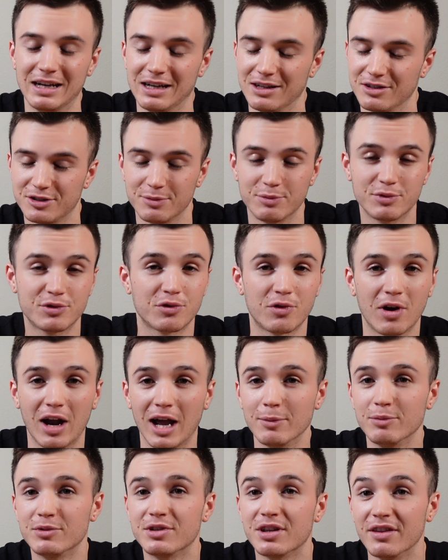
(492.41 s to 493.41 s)

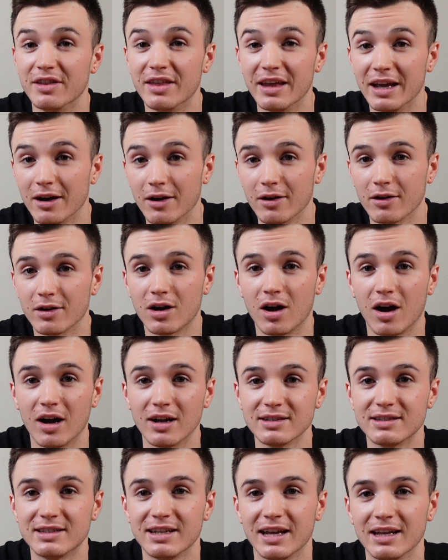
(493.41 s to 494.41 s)
subscribe to their
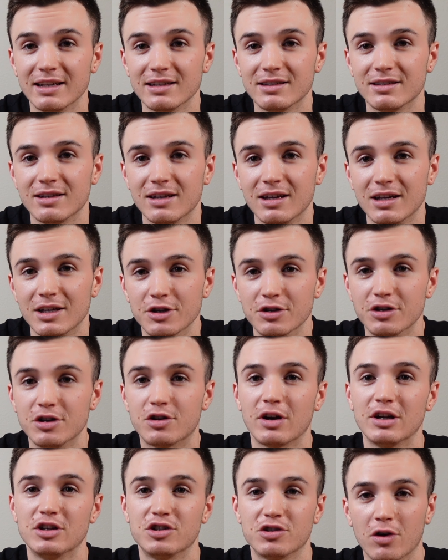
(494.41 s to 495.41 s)
content. You can
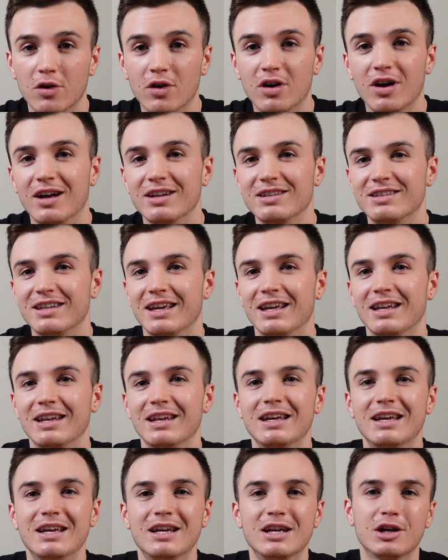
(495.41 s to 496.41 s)
create your own content,
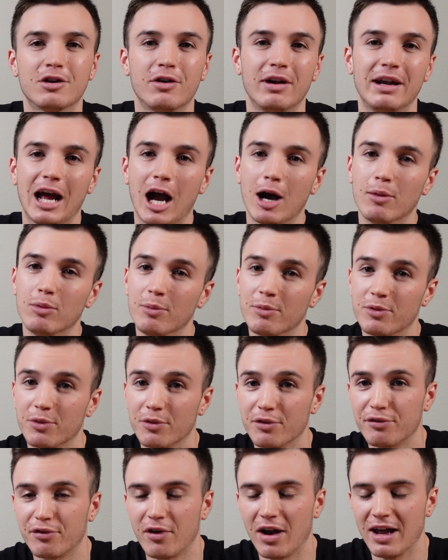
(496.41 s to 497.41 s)
create albums
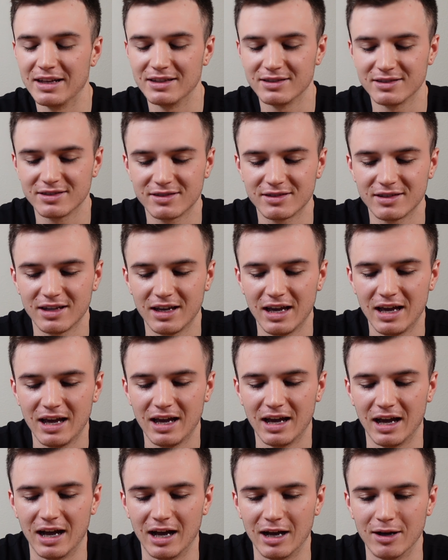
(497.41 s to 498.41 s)
with friends.
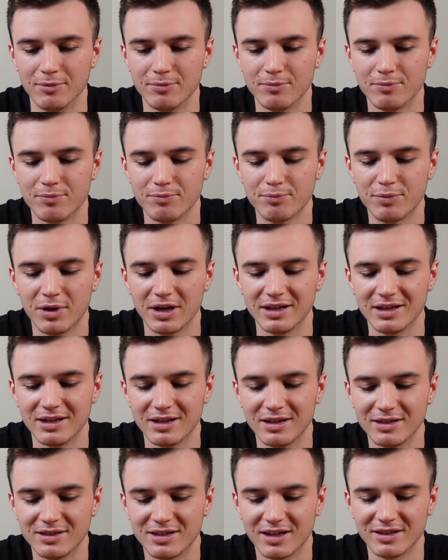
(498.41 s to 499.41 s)

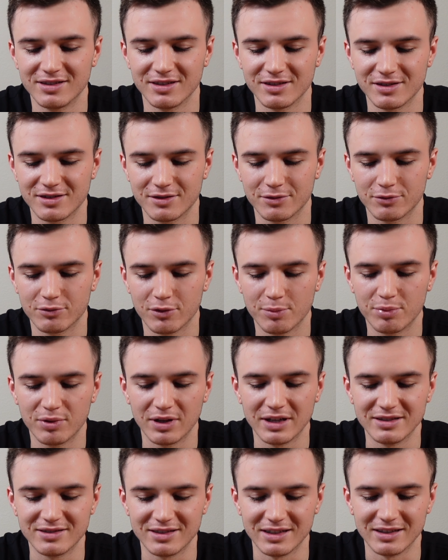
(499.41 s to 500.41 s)
But does this
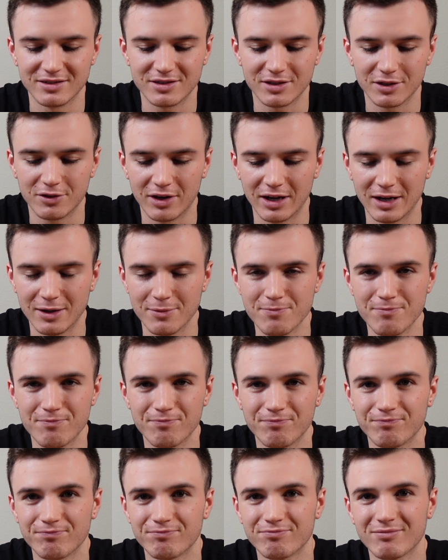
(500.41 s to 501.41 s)
replace Instagram?
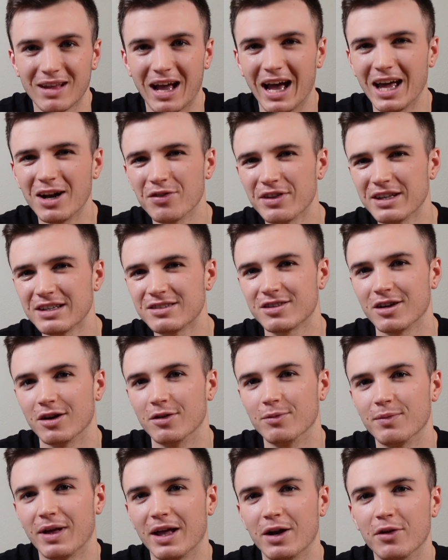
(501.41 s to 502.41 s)
I don't think
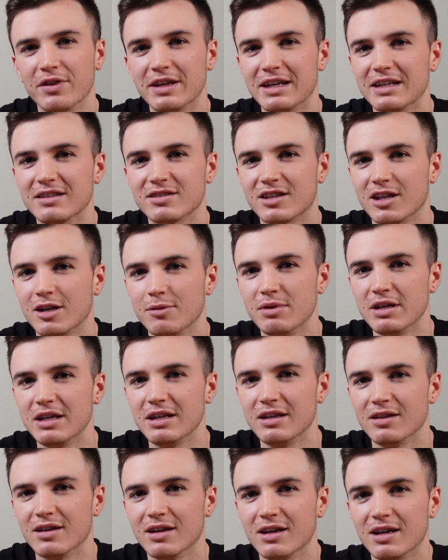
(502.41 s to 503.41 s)
so. I don't think it's going to
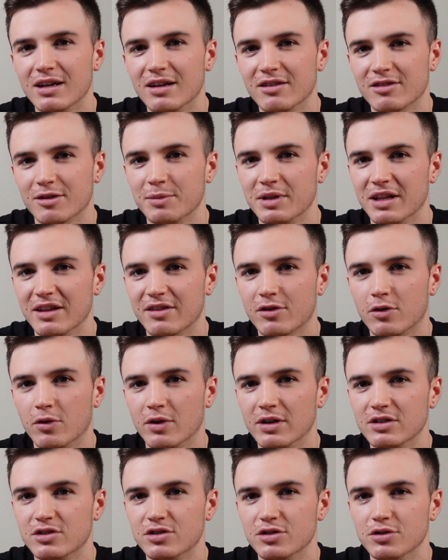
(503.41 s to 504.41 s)
be something that's
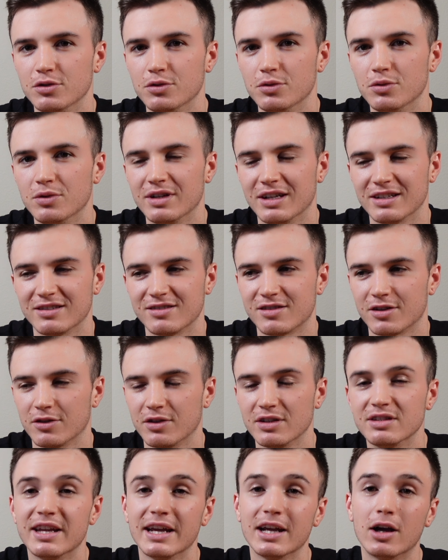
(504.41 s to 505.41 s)
going to
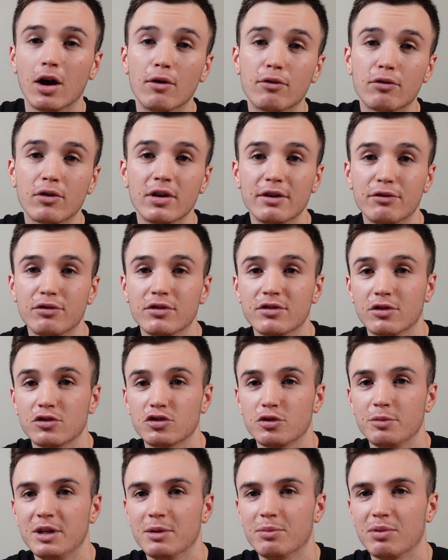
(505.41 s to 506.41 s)
necessarily take over a different
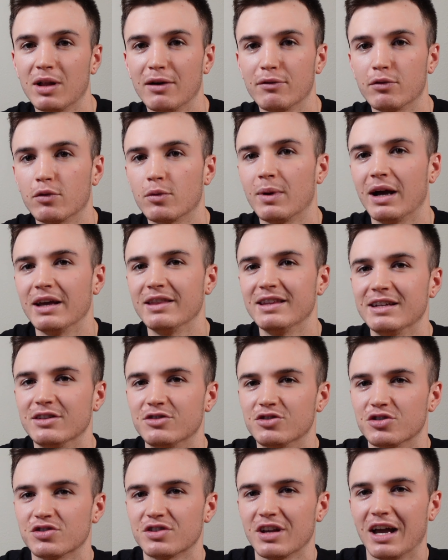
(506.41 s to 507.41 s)
social media platform. I think
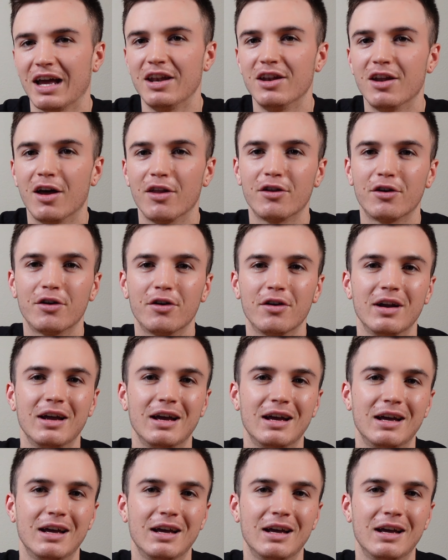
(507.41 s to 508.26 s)
it's just another